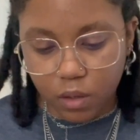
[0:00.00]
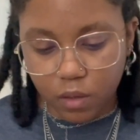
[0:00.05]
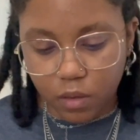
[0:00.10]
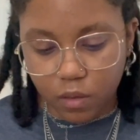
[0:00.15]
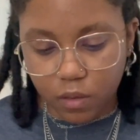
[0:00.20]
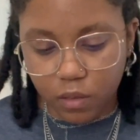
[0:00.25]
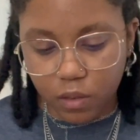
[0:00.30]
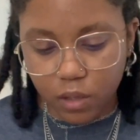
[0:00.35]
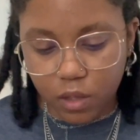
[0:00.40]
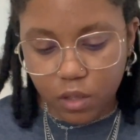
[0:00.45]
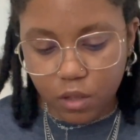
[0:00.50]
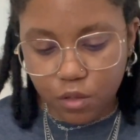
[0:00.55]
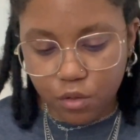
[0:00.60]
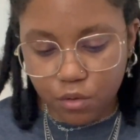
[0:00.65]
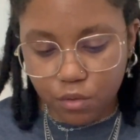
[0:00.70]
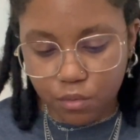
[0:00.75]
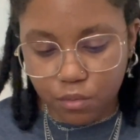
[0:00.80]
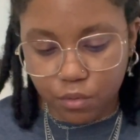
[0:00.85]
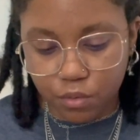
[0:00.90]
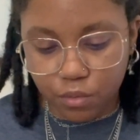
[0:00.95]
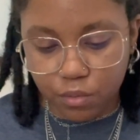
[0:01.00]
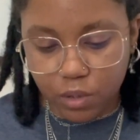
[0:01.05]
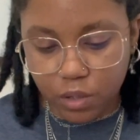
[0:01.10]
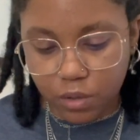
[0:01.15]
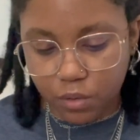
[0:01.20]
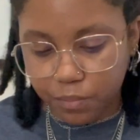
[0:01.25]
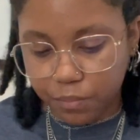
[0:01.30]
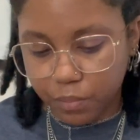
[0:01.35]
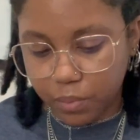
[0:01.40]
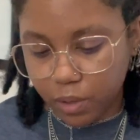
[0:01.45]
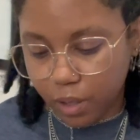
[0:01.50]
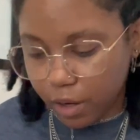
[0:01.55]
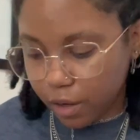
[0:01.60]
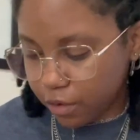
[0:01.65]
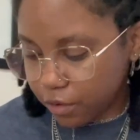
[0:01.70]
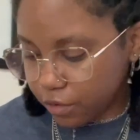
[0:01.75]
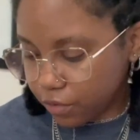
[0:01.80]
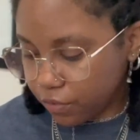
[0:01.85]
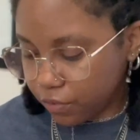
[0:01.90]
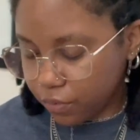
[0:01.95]
these you do need
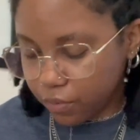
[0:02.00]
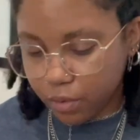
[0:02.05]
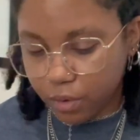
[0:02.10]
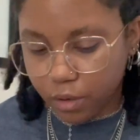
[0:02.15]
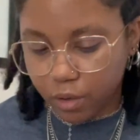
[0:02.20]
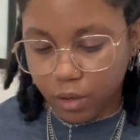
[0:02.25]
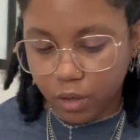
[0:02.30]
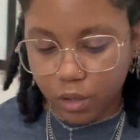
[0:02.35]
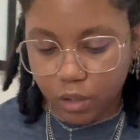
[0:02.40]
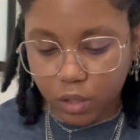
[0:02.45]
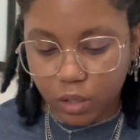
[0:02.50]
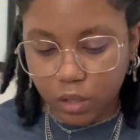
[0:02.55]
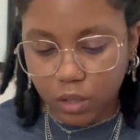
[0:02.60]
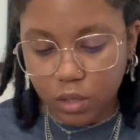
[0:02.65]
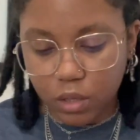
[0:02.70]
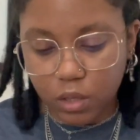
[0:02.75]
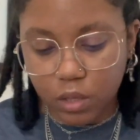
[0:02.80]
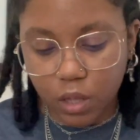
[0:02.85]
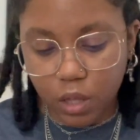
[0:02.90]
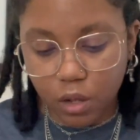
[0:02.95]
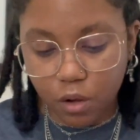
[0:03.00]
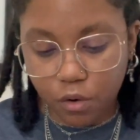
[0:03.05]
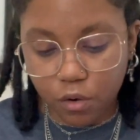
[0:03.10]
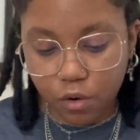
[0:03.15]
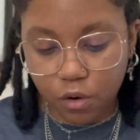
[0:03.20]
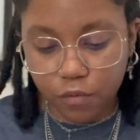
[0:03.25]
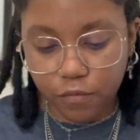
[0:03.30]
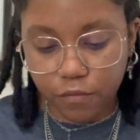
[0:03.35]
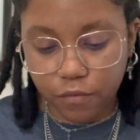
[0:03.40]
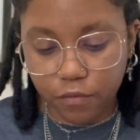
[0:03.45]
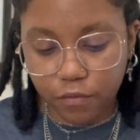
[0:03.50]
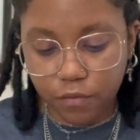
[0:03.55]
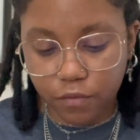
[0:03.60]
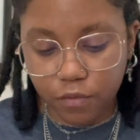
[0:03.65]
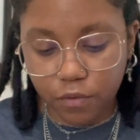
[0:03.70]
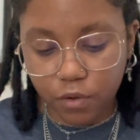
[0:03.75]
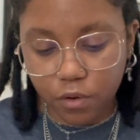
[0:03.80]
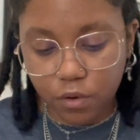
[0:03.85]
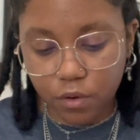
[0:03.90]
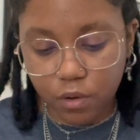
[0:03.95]
pliers for because they are
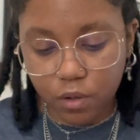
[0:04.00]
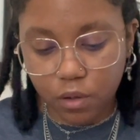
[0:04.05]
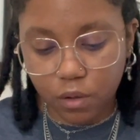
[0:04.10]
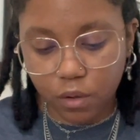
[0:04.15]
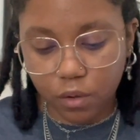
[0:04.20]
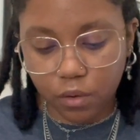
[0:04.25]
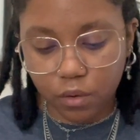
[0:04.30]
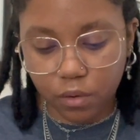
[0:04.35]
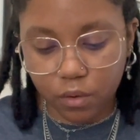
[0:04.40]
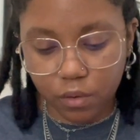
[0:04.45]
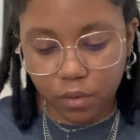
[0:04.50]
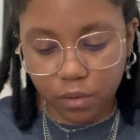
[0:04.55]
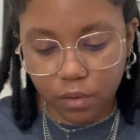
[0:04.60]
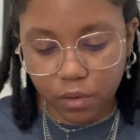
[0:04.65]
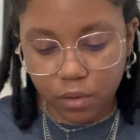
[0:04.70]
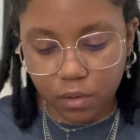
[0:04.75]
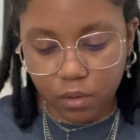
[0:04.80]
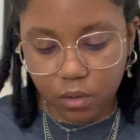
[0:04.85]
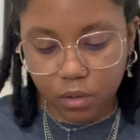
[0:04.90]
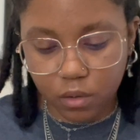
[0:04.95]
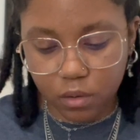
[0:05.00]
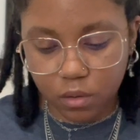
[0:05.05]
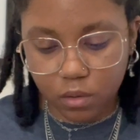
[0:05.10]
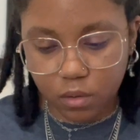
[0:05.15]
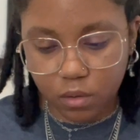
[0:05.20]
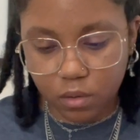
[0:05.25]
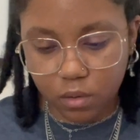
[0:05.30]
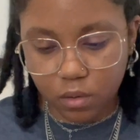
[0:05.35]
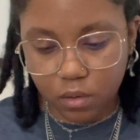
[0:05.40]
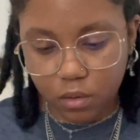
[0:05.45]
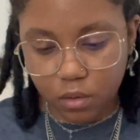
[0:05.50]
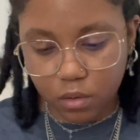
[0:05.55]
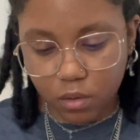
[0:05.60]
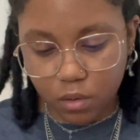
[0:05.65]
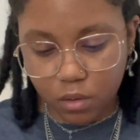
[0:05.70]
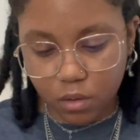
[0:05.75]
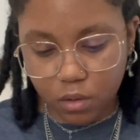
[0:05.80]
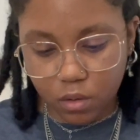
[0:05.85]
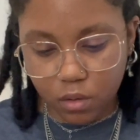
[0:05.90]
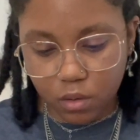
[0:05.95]
very hard.
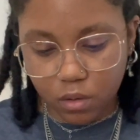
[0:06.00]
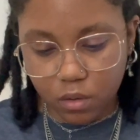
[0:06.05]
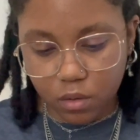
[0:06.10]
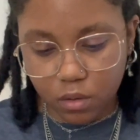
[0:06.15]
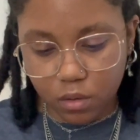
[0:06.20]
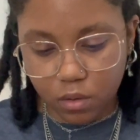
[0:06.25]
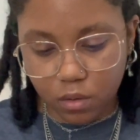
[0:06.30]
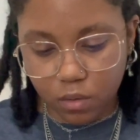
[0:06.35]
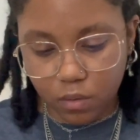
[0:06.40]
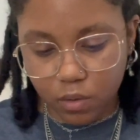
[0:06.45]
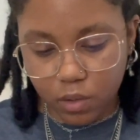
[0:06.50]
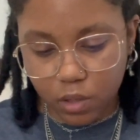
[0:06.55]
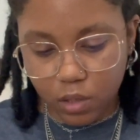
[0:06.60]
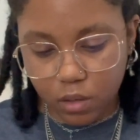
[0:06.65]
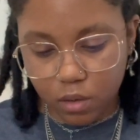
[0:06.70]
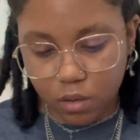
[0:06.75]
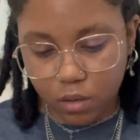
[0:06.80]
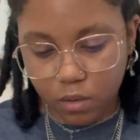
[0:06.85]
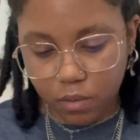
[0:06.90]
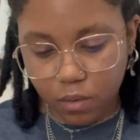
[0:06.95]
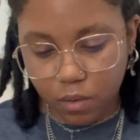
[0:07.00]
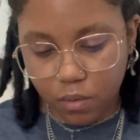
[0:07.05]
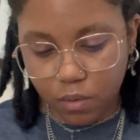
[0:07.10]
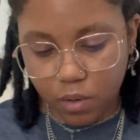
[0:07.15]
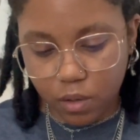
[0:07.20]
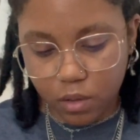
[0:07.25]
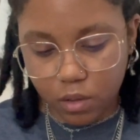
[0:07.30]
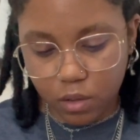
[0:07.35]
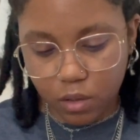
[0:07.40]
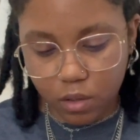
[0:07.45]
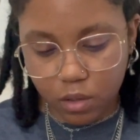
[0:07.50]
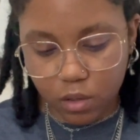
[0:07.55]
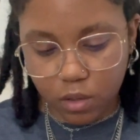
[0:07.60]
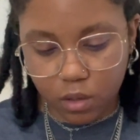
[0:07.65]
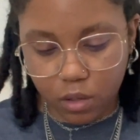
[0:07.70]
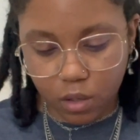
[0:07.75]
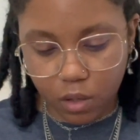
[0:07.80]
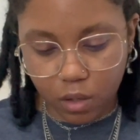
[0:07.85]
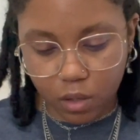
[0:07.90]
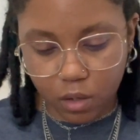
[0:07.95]
So it needs to go on this
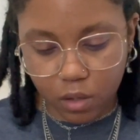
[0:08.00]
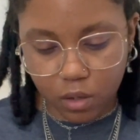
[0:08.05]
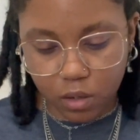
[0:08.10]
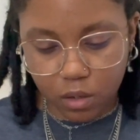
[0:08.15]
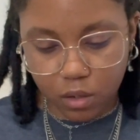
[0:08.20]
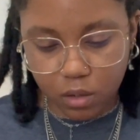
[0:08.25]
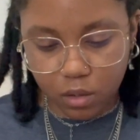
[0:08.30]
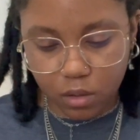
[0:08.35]
side.